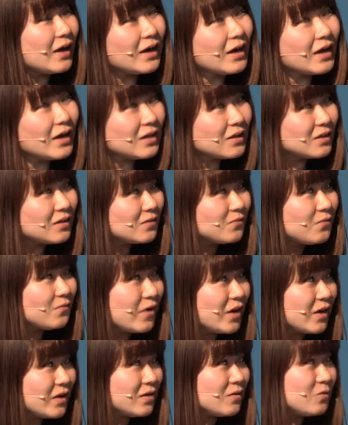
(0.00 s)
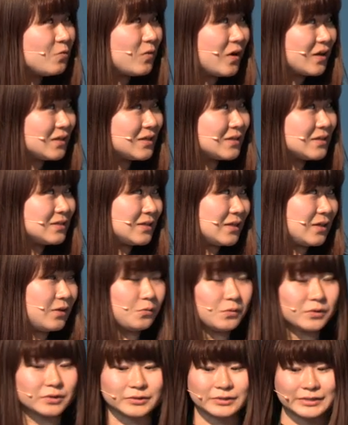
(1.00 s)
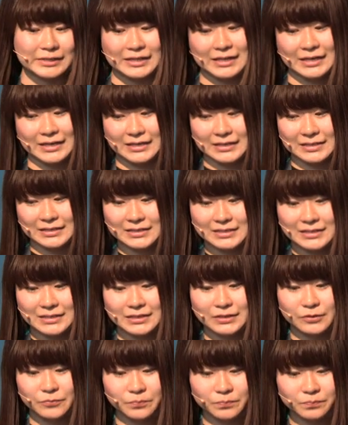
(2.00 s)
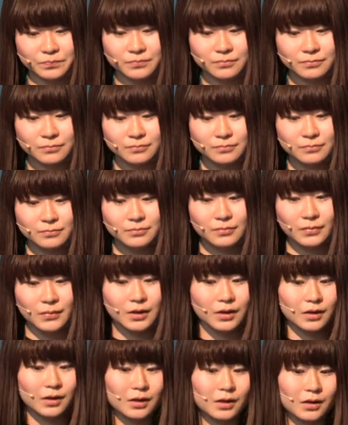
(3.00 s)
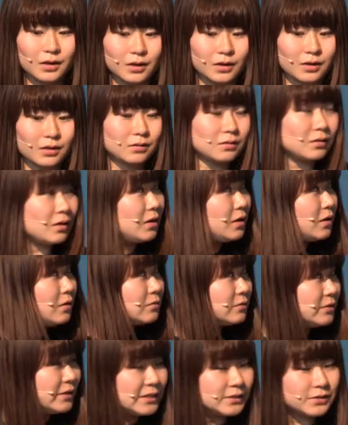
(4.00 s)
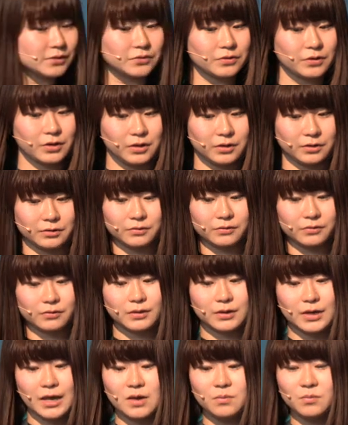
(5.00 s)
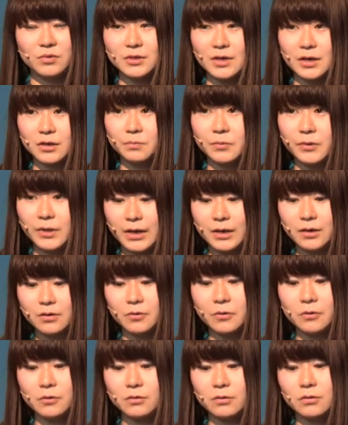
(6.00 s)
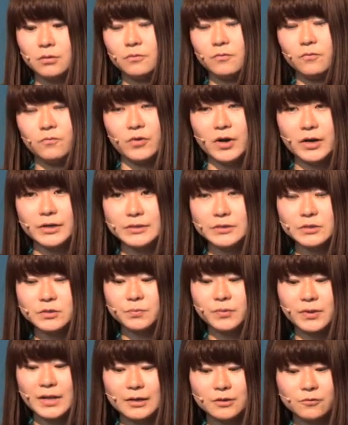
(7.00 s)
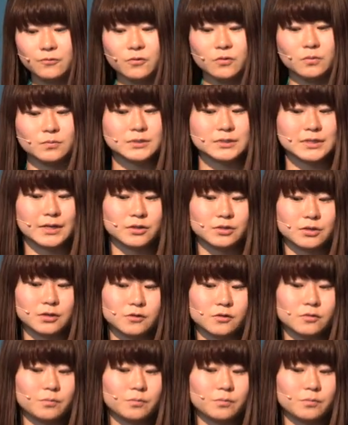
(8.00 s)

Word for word: and Final Fantasy were released. And in recent years, games that play on various platforms such as